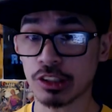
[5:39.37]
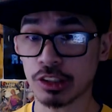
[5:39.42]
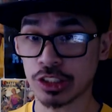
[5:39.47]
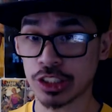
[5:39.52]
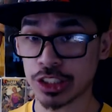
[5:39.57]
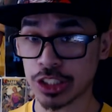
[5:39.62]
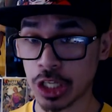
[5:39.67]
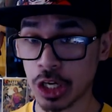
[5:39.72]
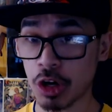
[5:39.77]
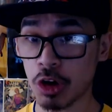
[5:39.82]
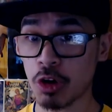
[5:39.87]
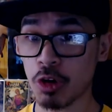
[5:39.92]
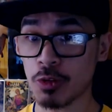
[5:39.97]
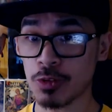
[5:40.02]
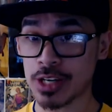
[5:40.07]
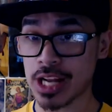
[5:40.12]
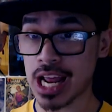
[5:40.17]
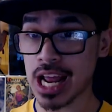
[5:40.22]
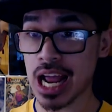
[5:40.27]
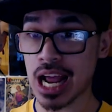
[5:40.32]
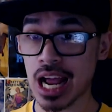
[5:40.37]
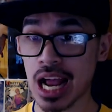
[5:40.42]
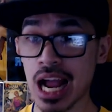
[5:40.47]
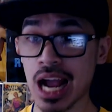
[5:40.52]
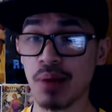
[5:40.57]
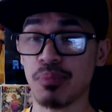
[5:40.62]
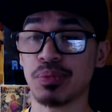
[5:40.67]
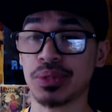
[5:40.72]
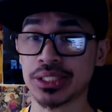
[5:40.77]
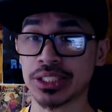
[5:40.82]
Stone
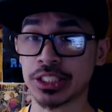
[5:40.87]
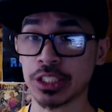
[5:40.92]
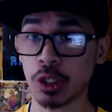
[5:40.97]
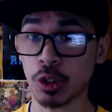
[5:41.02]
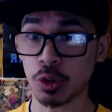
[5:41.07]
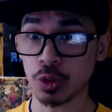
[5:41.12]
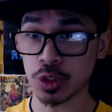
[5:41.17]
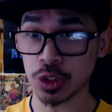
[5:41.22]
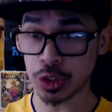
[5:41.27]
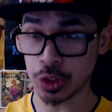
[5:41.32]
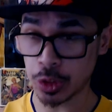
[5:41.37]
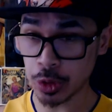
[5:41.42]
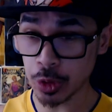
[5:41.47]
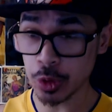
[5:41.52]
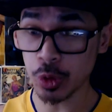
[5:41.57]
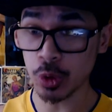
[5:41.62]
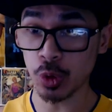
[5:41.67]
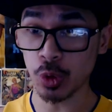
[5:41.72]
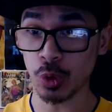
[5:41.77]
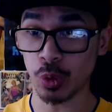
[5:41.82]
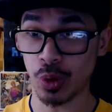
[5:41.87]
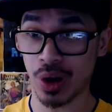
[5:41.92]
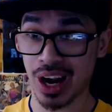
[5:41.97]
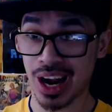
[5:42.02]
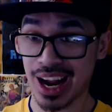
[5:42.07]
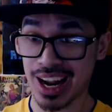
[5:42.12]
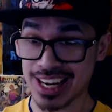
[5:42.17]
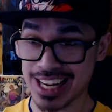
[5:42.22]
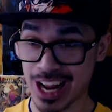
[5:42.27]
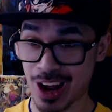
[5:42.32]
episode 2.
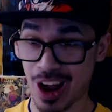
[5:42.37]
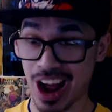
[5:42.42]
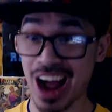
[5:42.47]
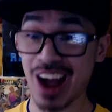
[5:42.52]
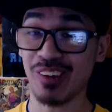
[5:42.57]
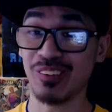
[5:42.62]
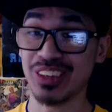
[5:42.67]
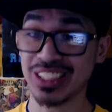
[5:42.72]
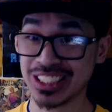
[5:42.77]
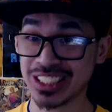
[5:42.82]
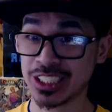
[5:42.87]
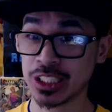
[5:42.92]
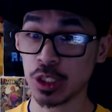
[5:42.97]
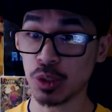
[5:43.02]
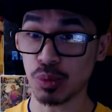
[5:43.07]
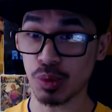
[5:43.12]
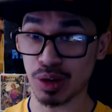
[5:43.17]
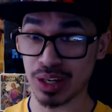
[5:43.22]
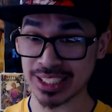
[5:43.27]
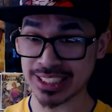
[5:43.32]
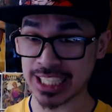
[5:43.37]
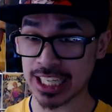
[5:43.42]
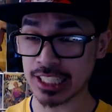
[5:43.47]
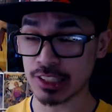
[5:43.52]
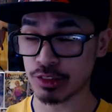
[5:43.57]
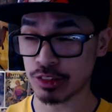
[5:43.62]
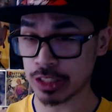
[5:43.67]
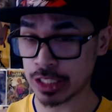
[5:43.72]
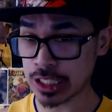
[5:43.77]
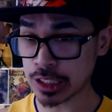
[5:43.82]
Now, I was super excited
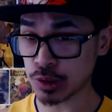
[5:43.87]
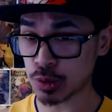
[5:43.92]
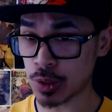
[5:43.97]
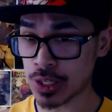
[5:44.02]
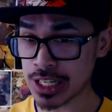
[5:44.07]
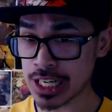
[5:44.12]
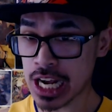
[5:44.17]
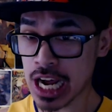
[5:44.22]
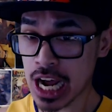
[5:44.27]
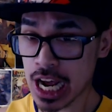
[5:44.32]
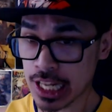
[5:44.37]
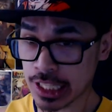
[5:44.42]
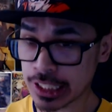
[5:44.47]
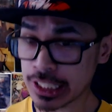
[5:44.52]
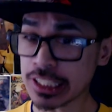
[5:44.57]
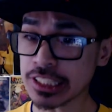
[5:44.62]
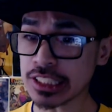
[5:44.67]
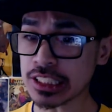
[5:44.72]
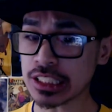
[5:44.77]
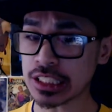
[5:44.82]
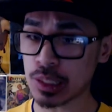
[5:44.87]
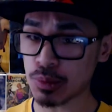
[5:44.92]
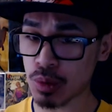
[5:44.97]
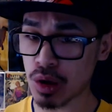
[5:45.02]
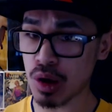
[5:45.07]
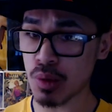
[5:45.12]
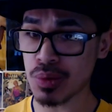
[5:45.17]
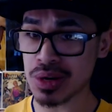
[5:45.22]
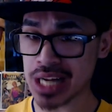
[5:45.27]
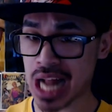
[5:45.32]
for this one. This is the
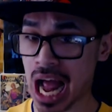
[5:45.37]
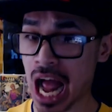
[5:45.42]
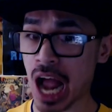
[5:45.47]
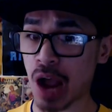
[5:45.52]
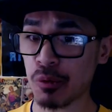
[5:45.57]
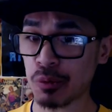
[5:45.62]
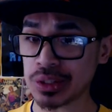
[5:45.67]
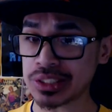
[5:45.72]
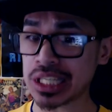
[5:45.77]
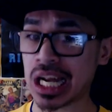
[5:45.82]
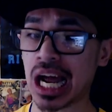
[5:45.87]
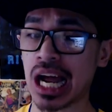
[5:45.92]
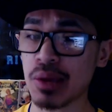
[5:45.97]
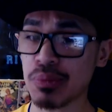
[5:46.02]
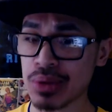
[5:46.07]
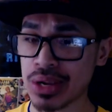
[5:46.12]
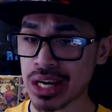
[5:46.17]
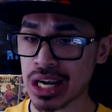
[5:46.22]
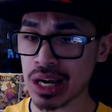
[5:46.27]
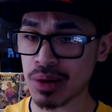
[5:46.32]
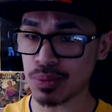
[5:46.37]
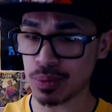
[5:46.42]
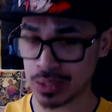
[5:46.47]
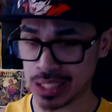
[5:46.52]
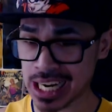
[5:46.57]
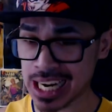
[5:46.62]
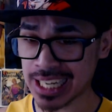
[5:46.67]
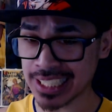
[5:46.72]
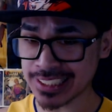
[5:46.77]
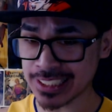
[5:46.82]
moment I was hyping up
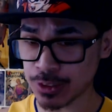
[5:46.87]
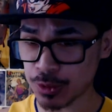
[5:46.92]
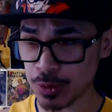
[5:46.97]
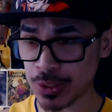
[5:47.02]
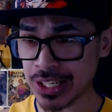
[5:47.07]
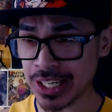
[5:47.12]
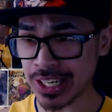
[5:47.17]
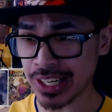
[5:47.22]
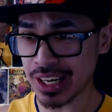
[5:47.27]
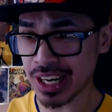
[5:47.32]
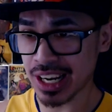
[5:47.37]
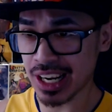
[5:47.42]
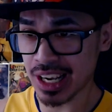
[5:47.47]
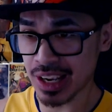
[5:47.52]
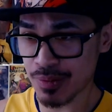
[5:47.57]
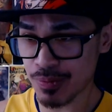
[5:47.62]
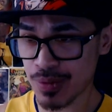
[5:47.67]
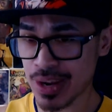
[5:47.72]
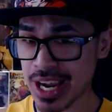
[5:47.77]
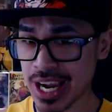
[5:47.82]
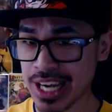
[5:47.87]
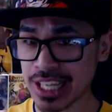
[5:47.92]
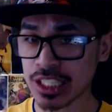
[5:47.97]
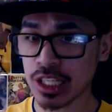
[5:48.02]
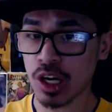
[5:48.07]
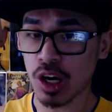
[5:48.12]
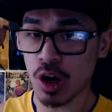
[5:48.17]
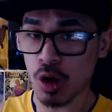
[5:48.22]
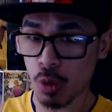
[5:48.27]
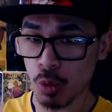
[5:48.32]
last week.
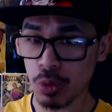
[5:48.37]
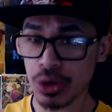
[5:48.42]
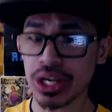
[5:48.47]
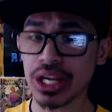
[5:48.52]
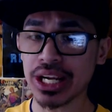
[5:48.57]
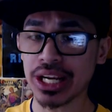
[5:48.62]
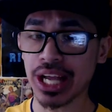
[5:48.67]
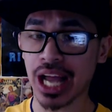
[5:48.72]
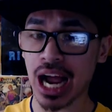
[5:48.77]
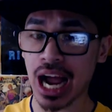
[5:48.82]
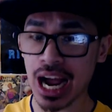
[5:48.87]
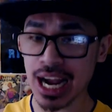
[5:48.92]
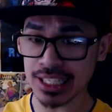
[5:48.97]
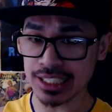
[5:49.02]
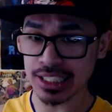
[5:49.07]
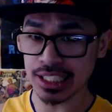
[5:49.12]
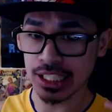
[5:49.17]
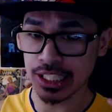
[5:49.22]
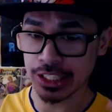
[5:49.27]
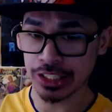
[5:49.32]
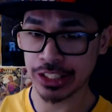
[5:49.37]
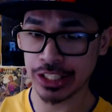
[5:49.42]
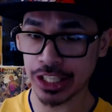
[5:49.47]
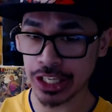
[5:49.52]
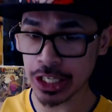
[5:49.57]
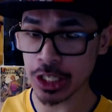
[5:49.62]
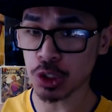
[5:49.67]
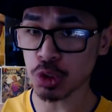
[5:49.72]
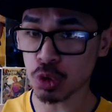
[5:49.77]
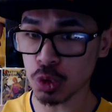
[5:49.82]
Man, we got the
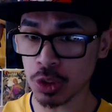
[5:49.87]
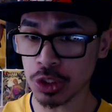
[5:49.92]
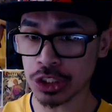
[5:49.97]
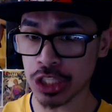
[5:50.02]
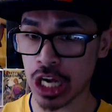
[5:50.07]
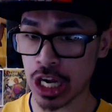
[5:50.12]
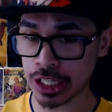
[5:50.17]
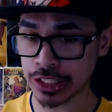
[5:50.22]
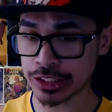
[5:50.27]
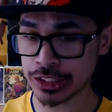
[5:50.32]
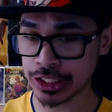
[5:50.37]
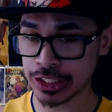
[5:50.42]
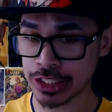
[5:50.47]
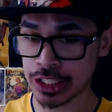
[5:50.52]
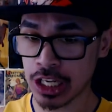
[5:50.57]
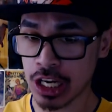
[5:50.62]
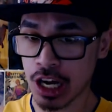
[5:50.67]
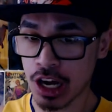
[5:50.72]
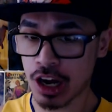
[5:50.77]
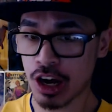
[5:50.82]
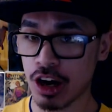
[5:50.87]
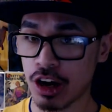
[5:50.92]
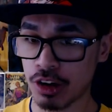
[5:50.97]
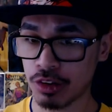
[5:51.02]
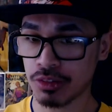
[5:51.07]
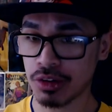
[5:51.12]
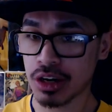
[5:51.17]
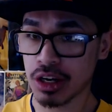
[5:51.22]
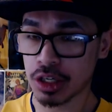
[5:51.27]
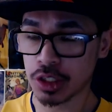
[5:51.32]
introduction
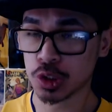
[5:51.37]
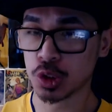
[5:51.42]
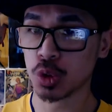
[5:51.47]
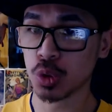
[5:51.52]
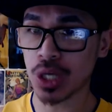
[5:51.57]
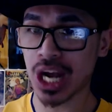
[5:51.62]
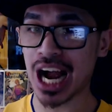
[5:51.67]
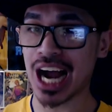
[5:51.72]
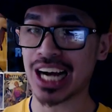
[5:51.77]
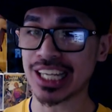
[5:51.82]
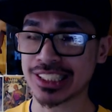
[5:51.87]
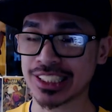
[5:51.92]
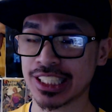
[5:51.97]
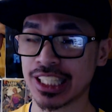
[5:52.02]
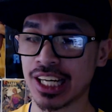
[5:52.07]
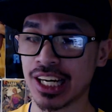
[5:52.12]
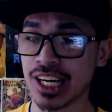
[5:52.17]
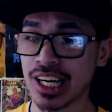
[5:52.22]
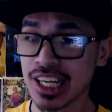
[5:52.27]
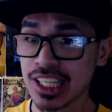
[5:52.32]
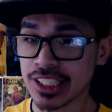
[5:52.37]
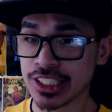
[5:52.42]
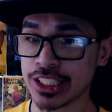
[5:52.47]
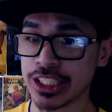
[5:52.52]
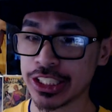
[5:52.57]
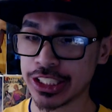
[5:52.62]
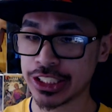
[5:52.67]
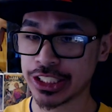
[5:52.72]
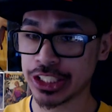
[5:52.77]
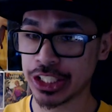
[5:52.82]
of Tsukasa
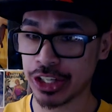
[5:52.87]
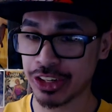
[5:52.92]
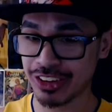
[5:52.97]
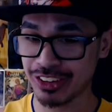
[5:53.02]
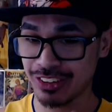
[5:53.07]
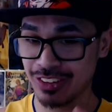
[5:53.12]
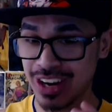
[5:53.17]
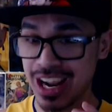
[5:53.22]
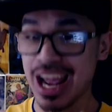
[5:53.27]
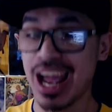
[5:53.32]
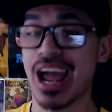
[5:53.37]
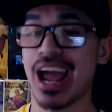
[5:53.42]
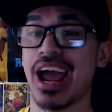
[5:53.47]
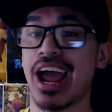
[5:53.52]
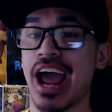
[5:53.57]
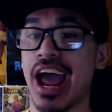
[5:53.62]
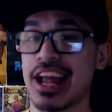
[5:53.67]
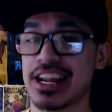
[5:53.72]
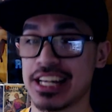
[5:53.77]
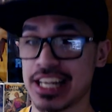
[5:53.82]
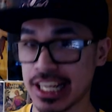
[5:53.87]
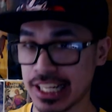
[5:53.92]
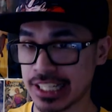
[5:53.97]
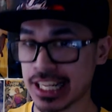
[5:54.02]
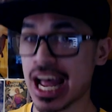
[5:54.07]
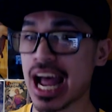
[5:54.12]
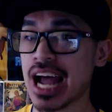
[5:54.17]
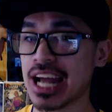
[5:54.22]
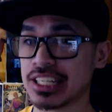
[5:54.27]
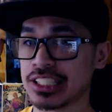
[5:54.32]
Shishio, and
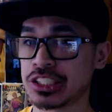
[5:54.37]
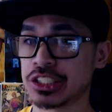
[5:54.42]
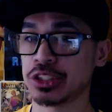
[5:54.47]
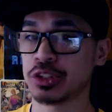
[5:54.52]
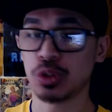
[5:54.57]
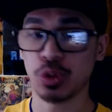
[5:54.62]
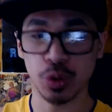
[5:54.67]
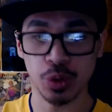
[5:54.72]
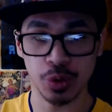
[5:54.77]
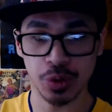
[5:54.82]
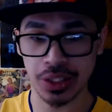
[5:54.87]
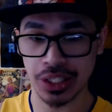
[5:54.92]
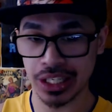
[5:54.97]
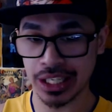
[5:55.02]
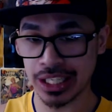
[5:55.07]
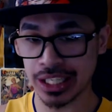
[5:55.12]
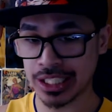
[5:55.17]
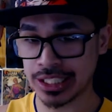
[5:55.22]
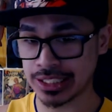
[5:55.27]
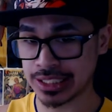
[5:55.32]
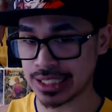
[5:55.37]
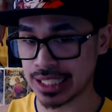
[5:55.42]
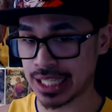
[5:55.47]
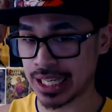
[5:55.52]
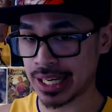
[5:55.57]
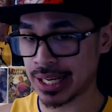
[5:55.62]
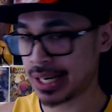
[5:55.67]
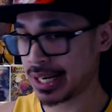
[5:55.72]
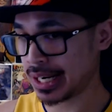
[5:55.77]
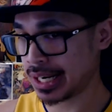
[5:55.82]
that dude is
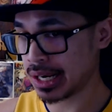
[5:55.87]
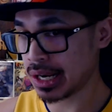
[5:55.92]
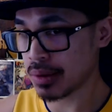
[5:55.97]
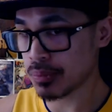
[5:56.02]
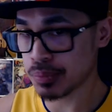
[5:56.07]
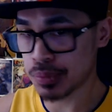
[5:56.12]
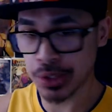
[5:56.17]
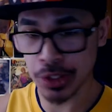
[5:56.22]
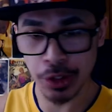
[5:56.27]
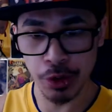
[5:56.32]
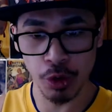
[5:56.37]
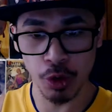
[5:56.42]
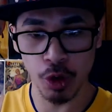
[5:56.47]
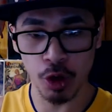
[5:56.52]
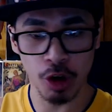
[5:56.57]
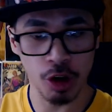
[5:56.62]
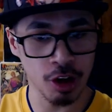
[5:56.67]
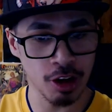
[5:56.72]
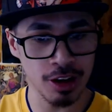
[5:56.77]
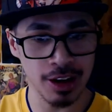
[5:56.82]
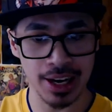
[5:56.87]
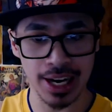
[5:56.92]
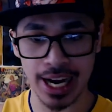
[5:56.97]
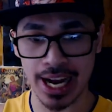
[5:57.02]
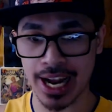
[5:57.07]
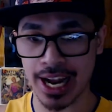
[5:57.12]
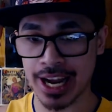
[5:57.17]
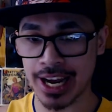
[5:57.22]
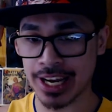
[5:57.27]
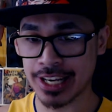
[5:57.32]
a pure
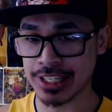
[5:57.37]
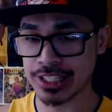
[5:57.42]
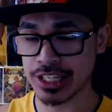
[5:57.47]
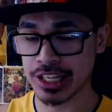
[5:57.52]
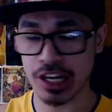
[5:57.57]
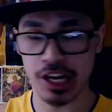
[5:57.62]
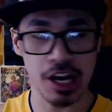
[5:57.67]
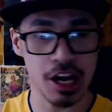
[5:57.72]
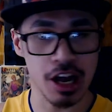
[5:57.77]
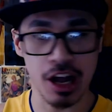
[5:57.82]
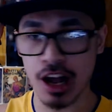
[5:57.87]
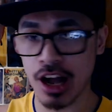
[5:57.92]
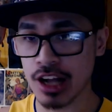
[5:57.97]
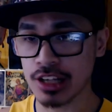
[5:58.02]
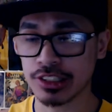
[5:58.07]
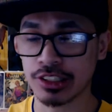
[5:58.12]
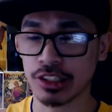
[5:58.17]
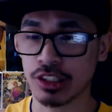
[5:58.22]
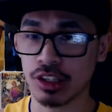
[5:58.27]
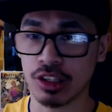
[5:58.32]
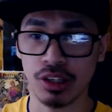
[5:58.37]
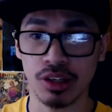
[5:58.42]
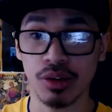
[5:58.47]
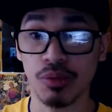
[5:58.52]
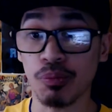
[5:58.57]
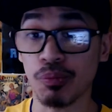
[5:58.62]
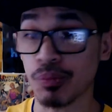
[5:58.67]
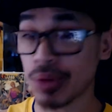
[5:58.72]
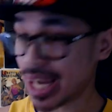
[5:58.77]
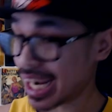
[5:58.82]
and utter
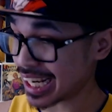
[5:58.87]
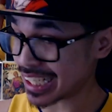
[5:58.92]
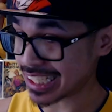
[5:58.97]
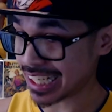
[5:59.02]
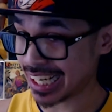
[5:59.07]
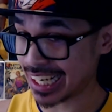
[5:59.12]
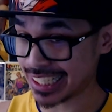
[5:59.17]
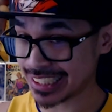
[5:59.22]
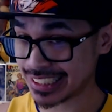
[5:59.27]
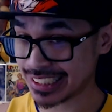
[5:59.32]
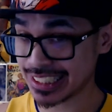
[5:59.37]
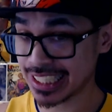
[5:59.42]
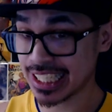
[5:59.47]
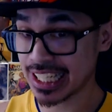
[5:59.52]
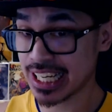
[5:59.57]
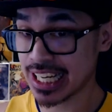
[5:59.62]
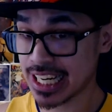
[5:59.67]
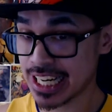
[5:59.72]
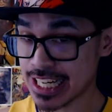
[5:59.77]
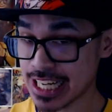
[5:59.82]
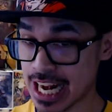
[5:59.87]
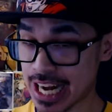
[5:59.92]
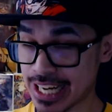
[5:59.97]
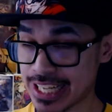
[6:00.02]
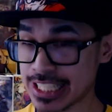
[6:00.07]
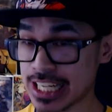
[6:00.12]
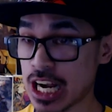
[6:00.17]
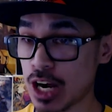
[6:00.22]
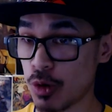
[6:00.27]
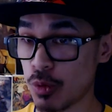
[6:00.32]
badass, and I
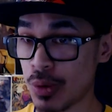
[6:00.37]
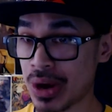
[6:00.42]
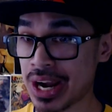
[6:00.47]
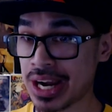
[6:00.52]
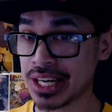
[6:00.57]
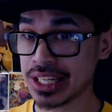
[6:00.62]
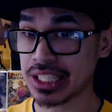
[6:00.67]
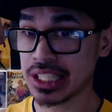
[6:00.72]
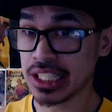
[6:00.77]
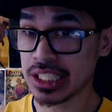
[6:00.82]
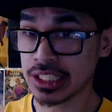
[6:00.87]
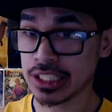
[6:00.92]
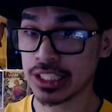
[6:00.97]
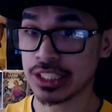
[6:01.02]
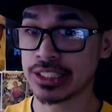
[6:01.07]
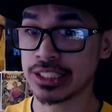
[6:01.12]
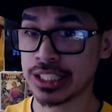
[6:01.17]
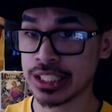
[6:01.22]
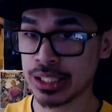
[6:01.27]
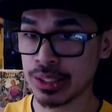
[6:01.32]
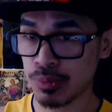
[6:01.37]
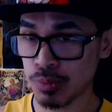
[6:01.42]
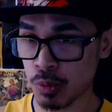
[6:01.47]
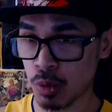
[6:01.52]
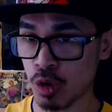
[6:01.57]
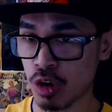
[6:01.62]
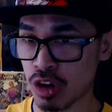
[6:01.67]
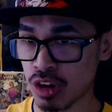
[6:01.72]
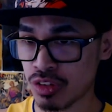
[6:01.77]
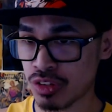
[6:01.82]
cannot wait to see
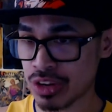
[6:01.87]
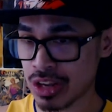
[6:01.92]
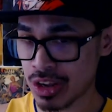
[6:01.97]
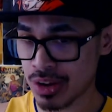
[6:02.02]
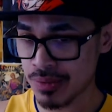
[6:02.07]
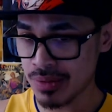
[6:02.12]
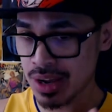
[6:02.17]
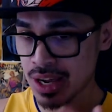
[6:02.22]
more of him.